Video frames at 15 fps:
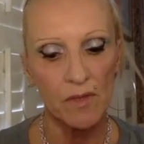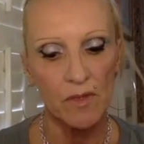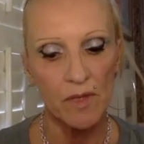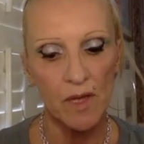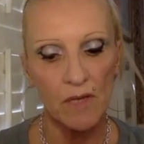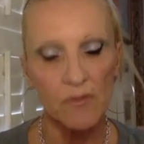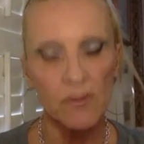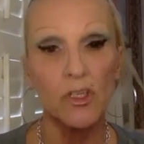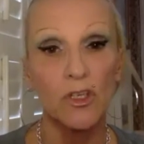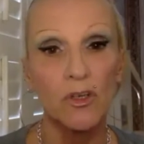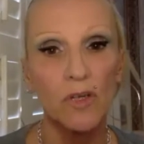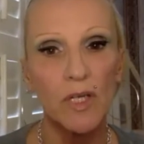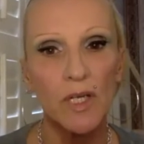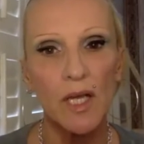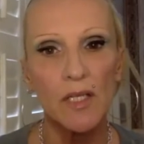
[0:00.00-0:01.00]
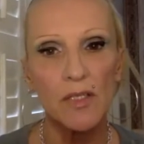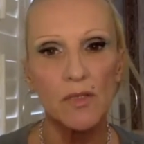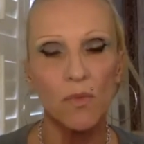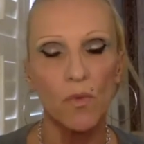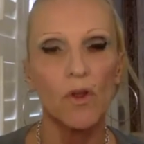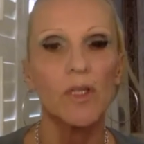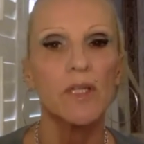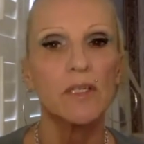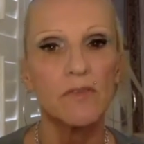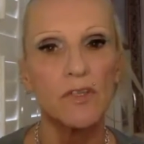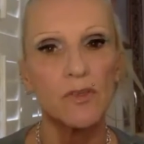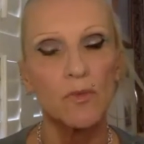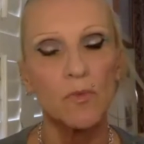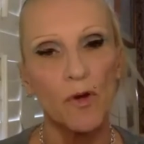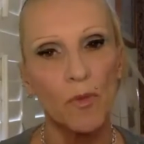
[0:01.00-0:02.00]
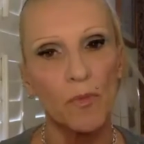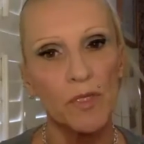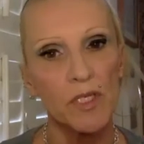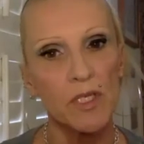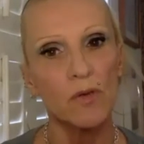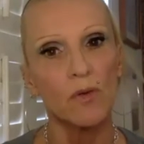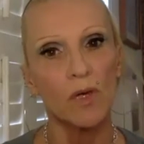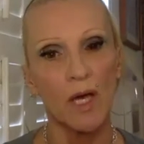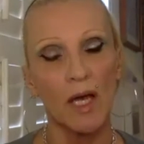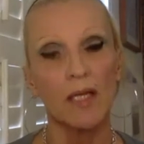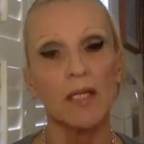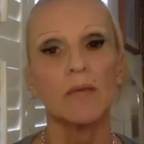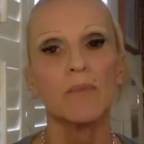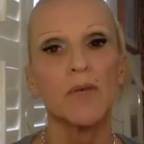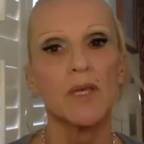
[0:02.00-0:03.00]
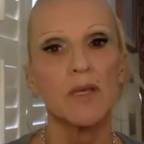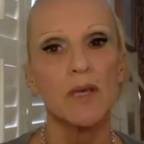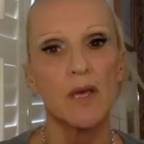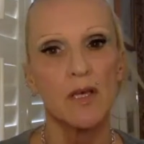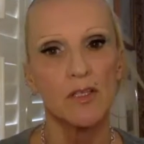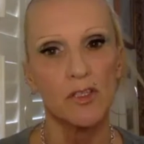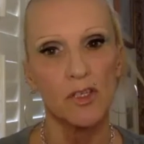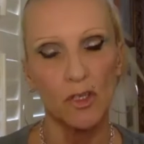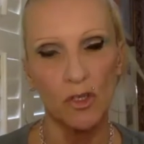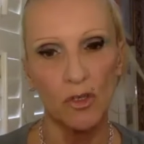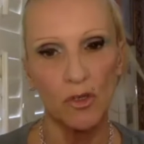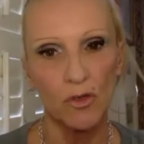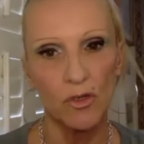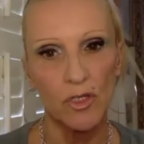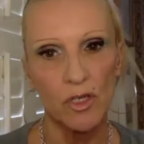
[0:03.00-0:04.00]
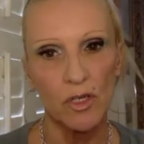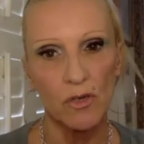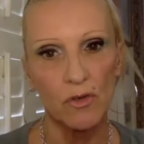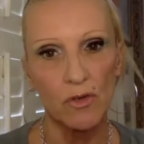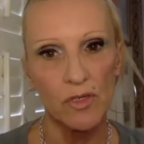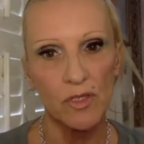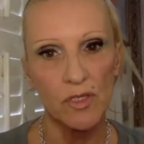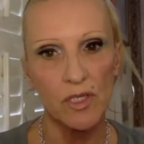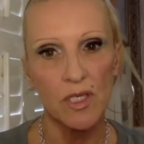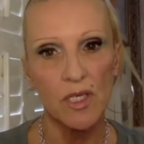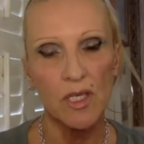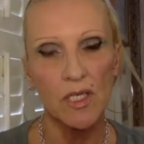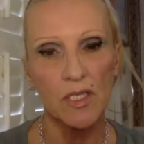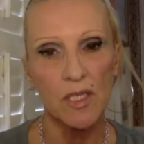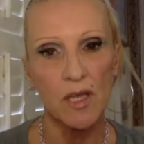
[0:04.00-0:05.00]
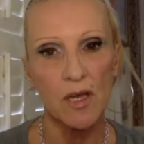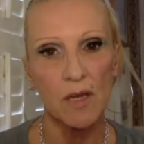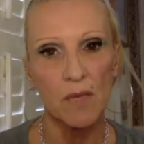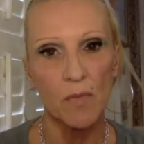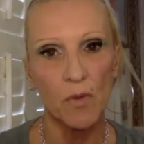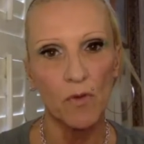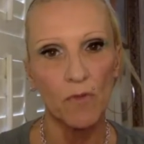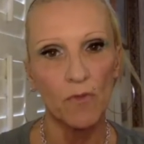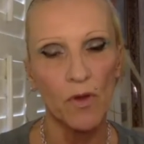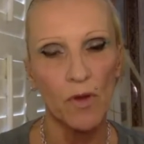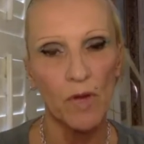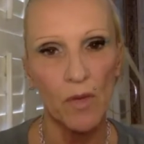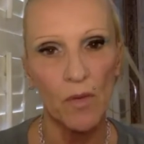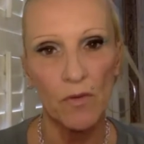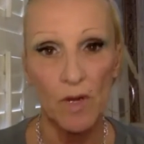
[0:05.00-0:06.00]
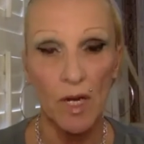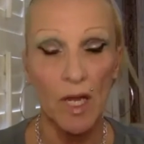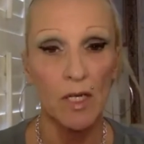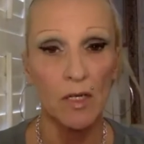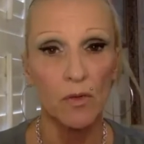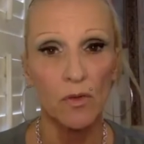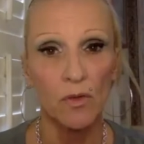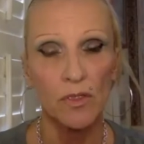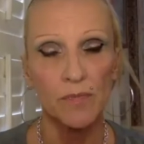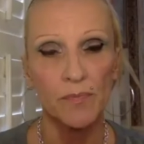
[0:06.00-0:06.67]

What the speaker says: of secured against one individual property, or can it be secured across the entire portfolio of a landlord?